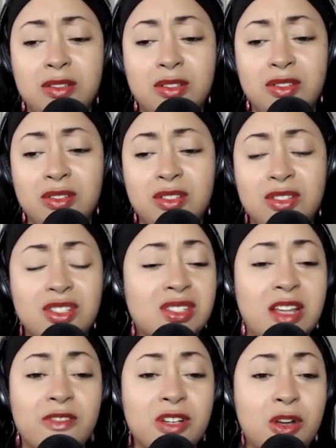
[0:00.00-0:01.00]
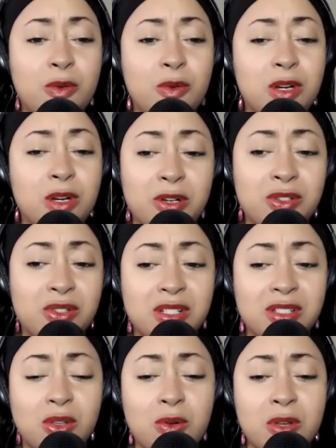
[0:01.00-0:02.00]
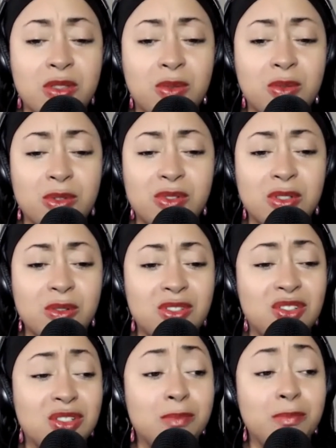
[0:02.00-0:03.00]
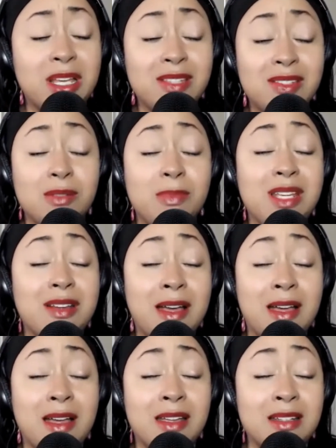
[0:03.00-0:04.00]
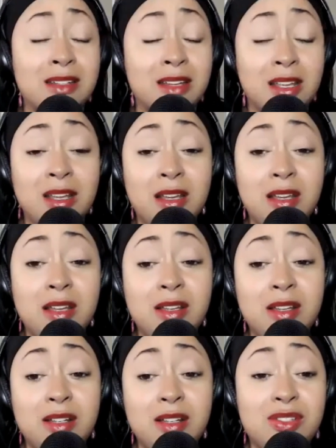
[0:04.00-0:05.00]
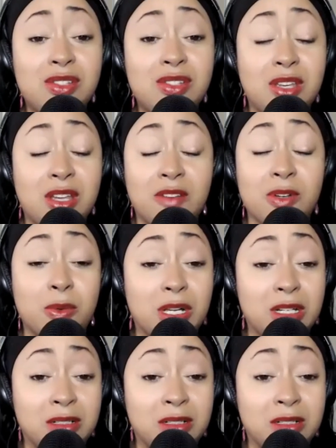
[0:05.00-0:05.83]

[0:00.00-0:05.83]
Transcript: you, you just never know what a person is going through so it's just best to be kind yeah to everyone